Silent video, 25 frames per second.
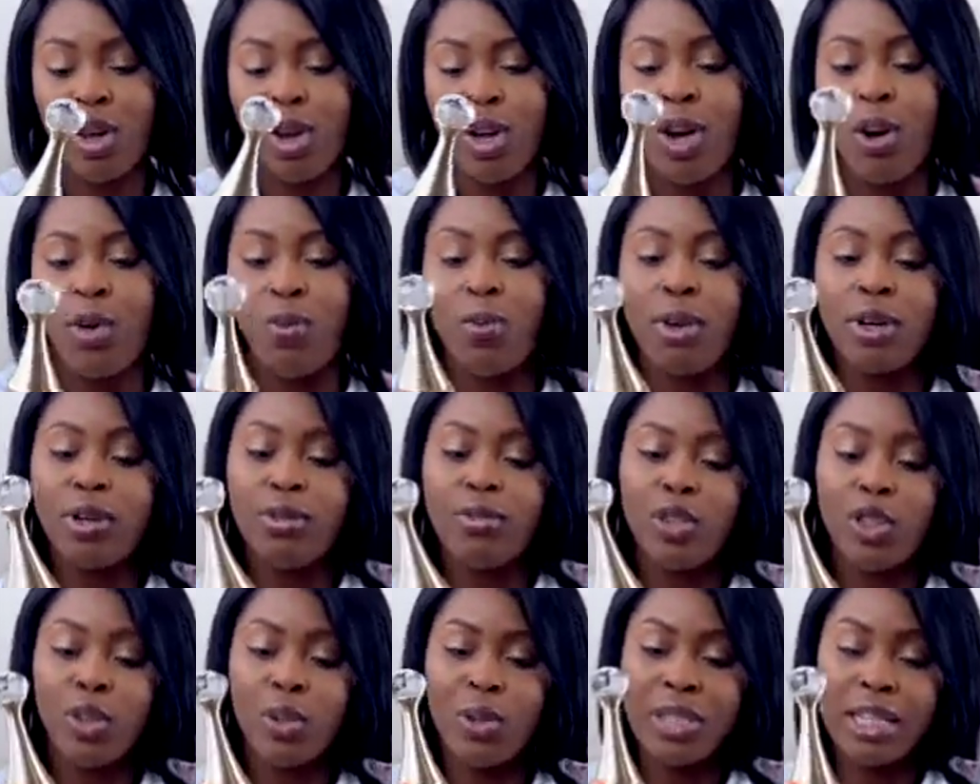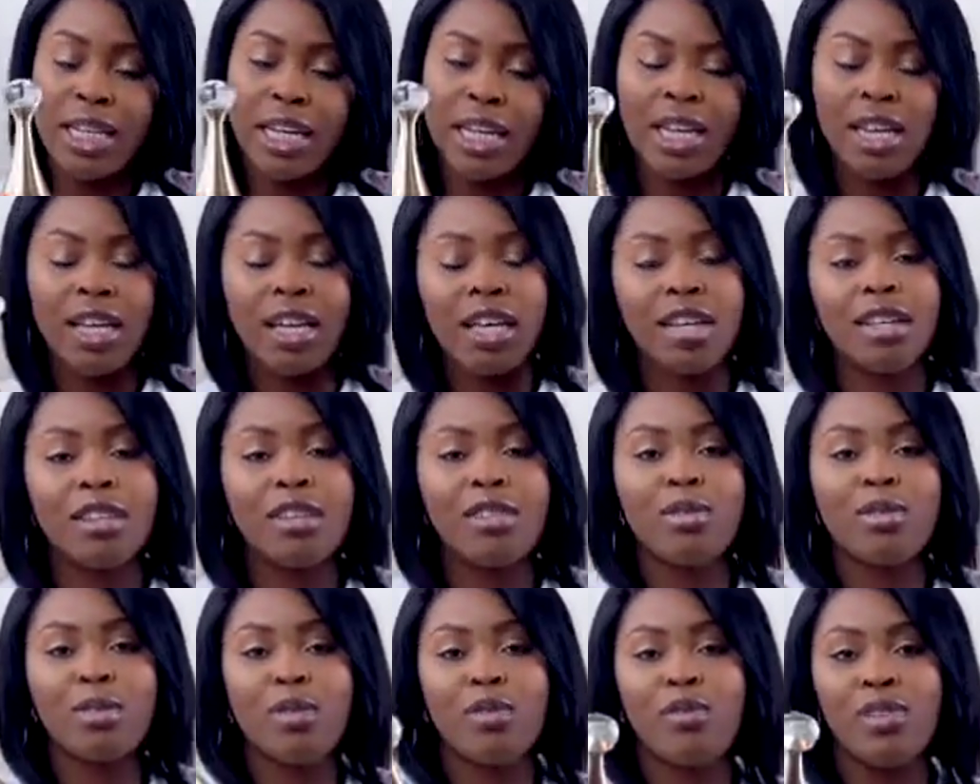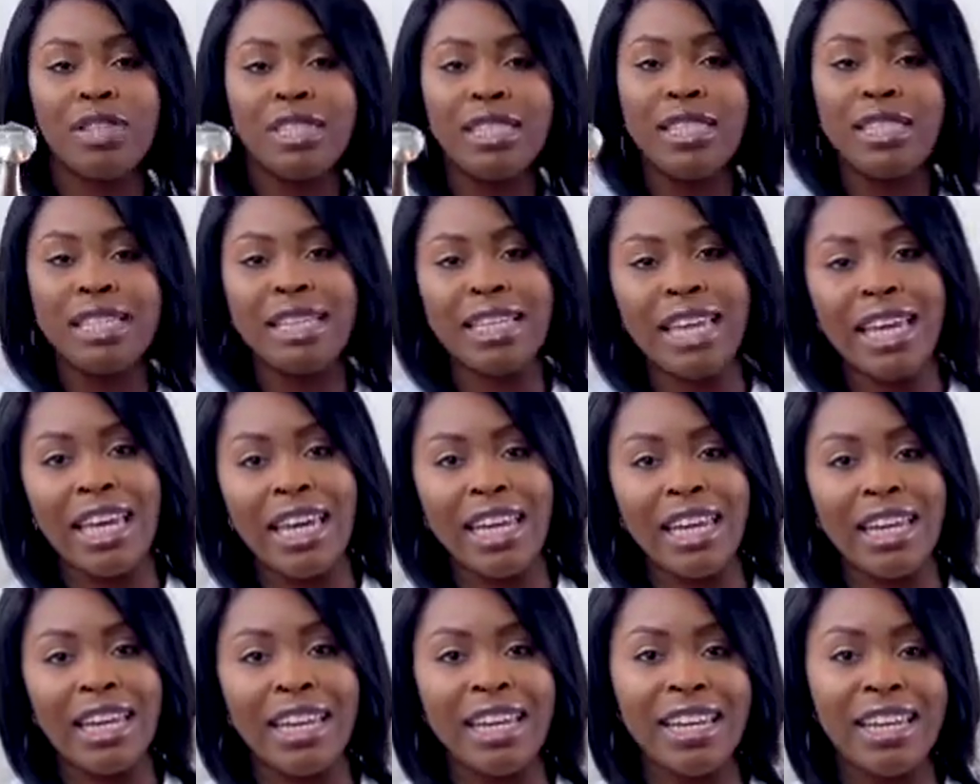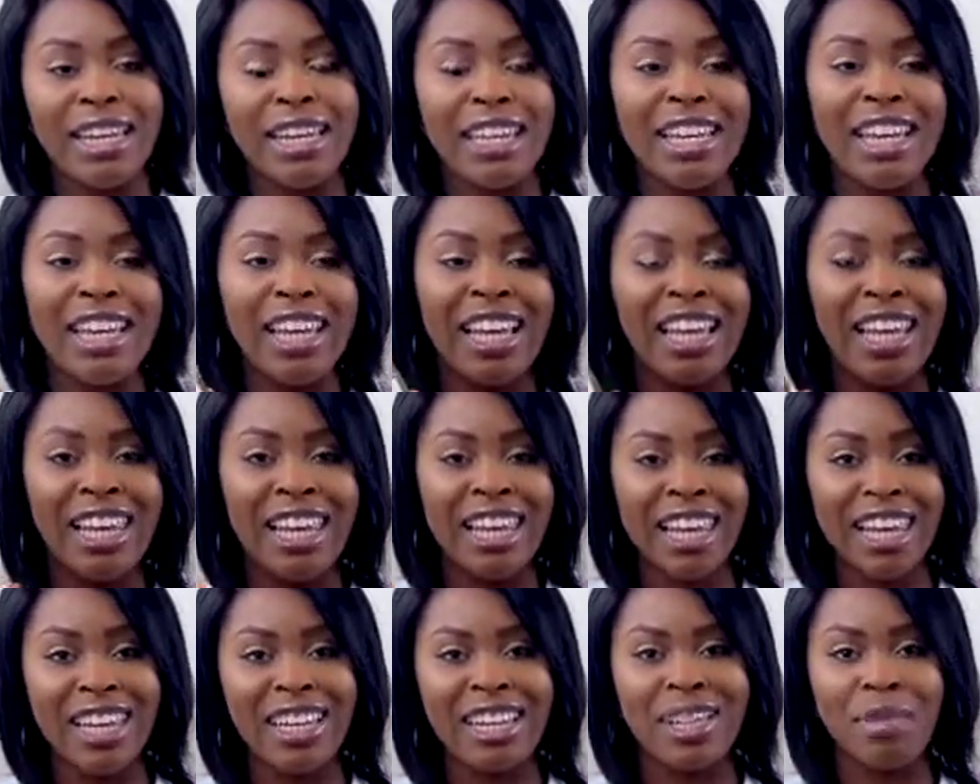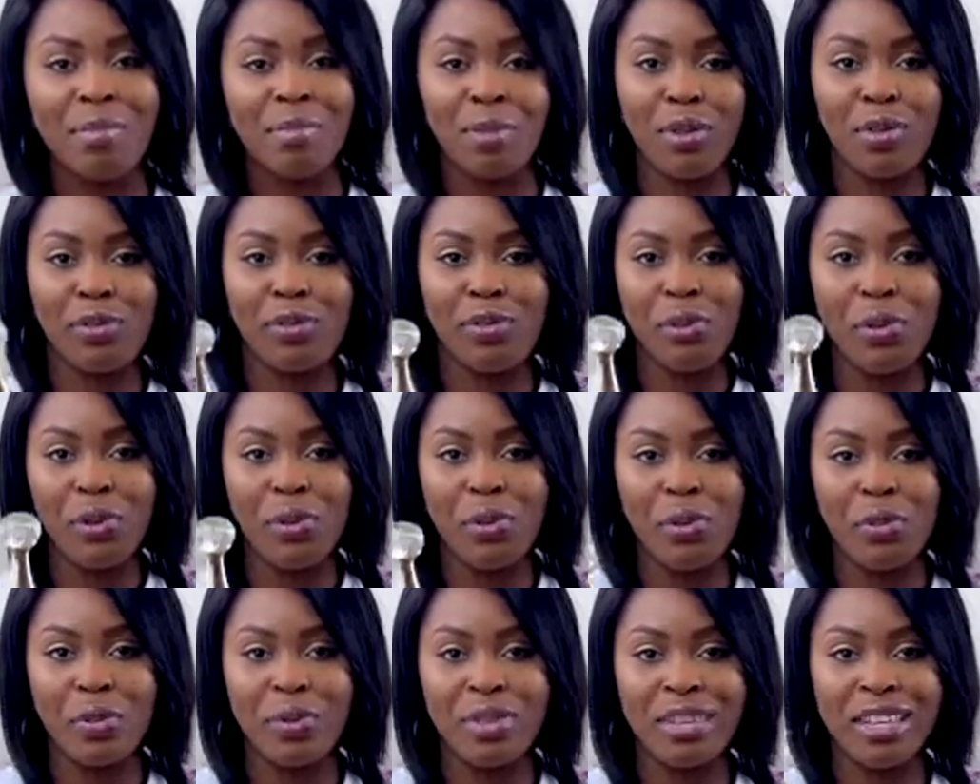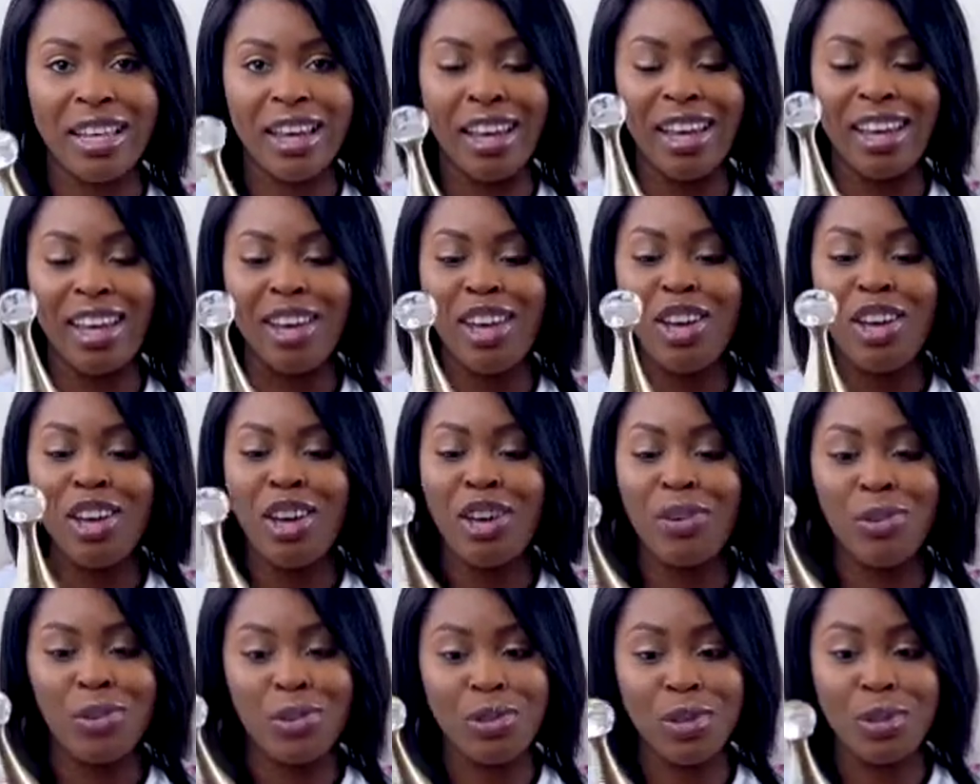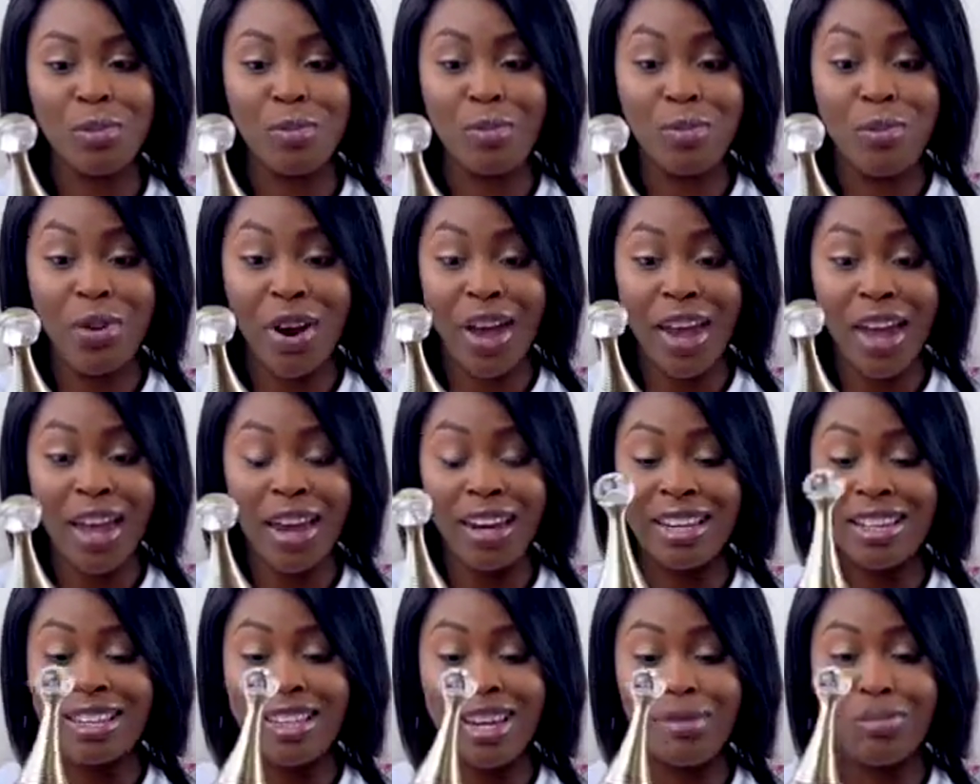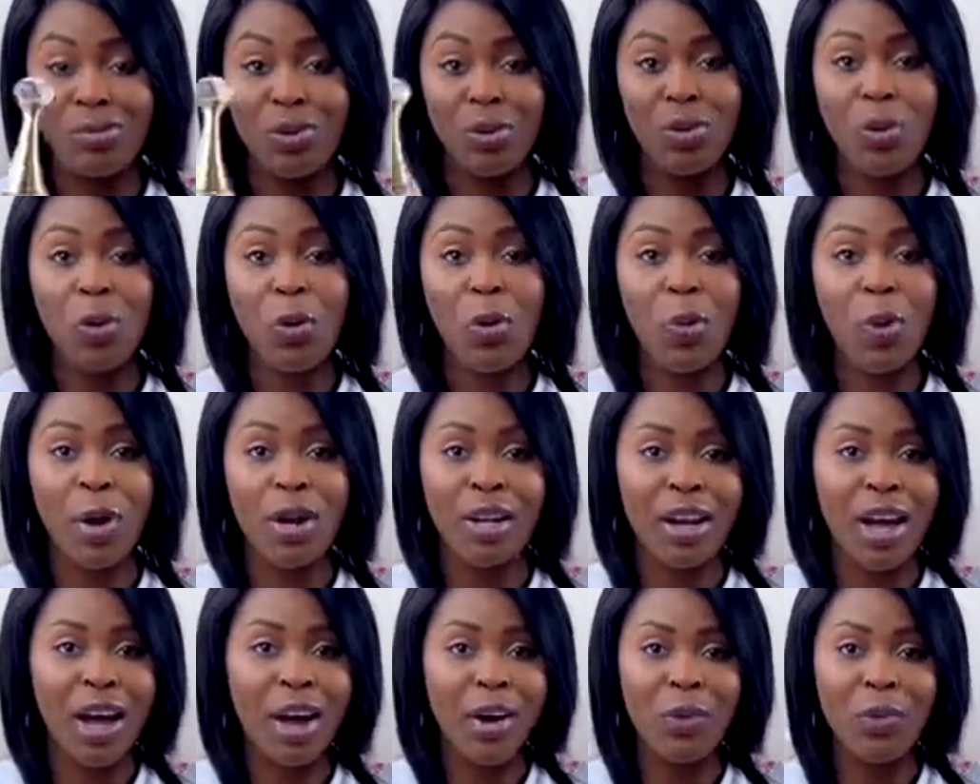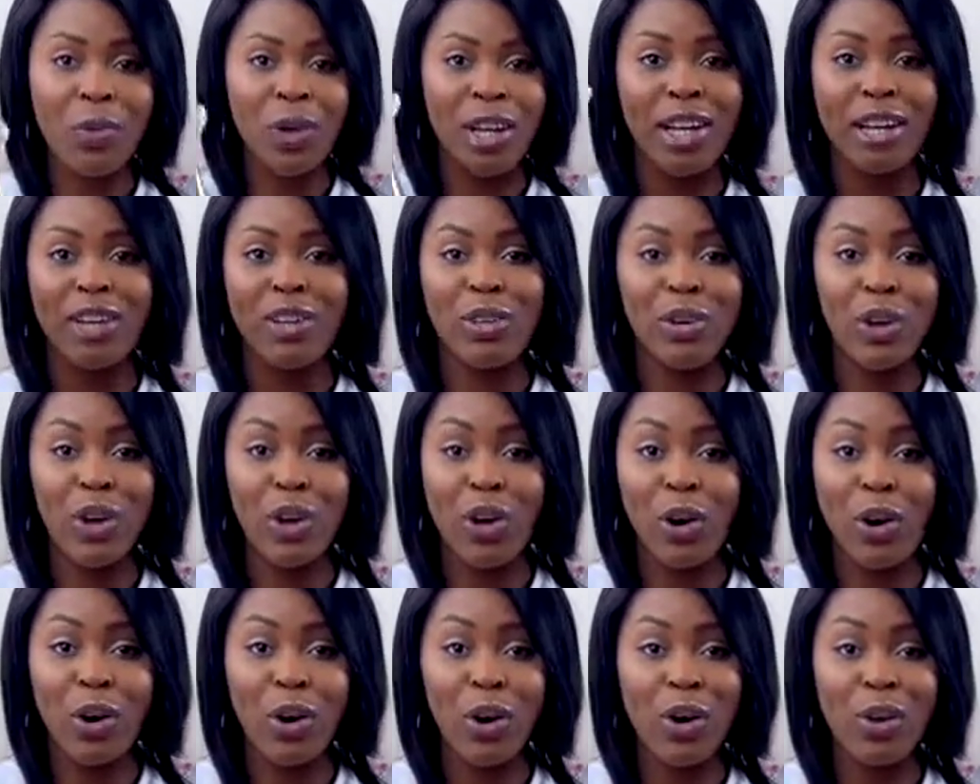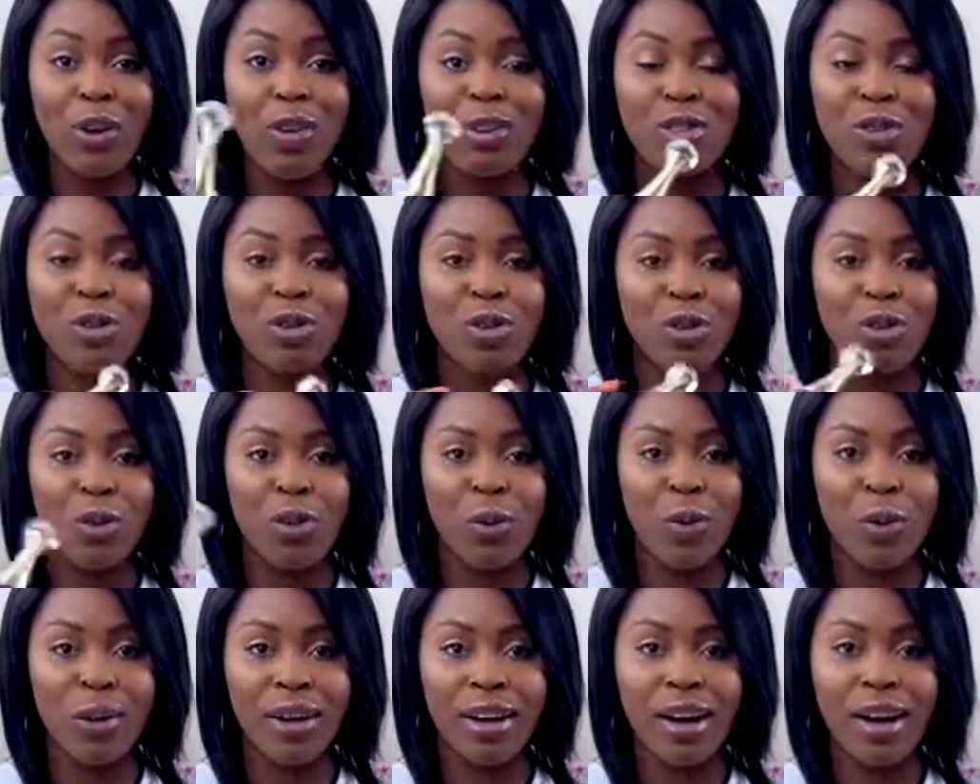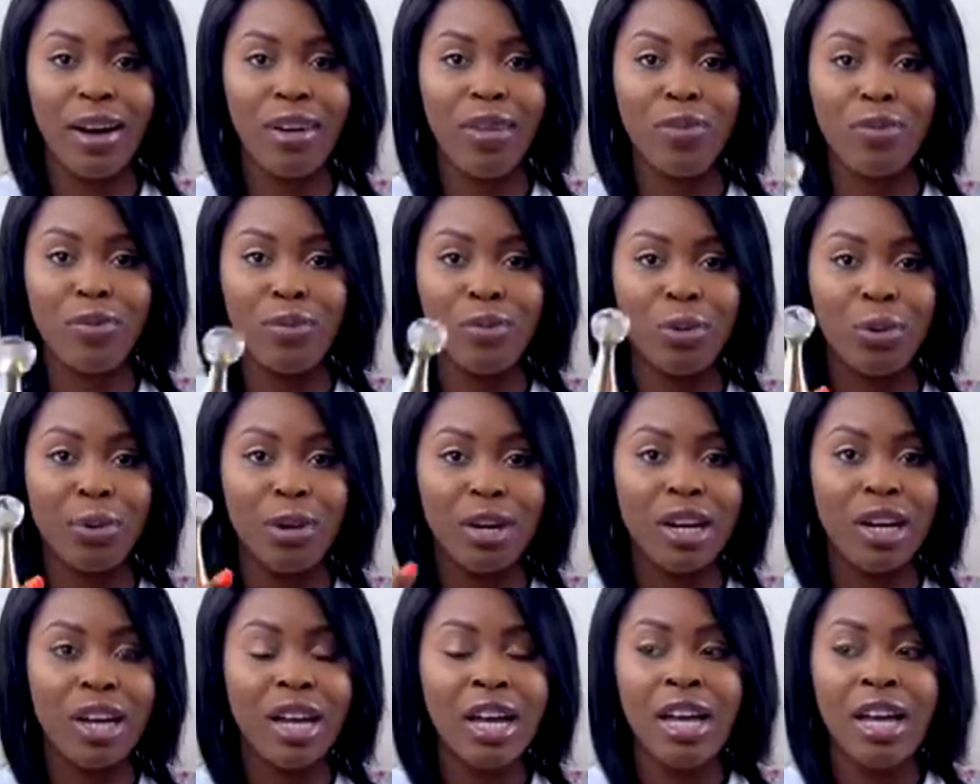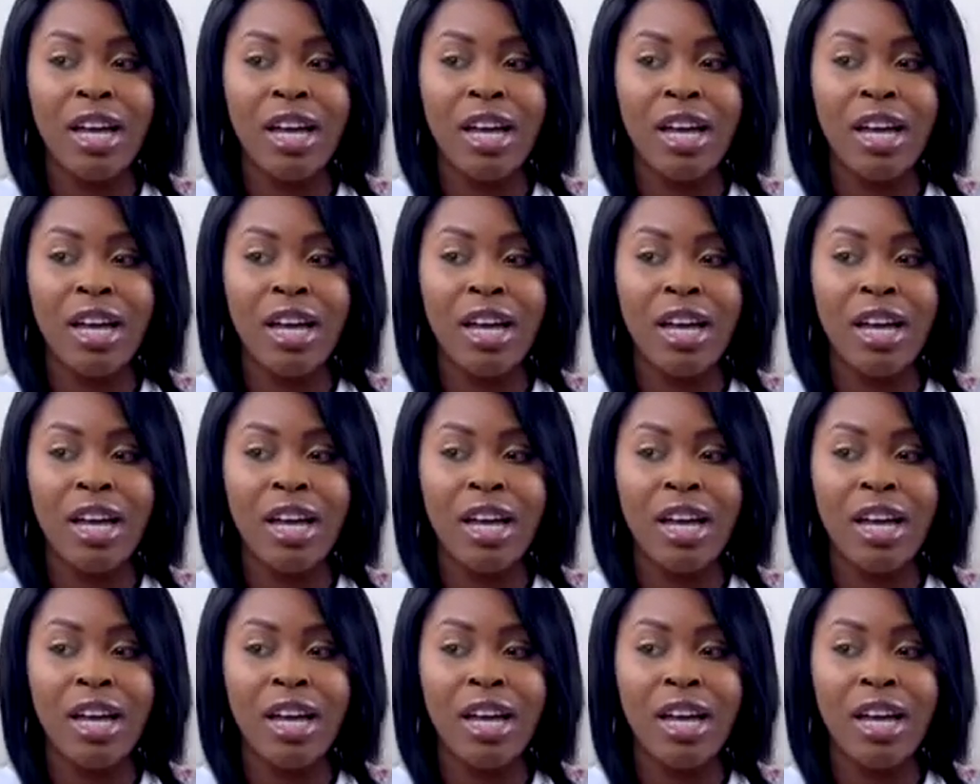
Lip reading: one of those like sophisticated lady perfumes that you spray anytime you're going out with like your girls, or you're going out for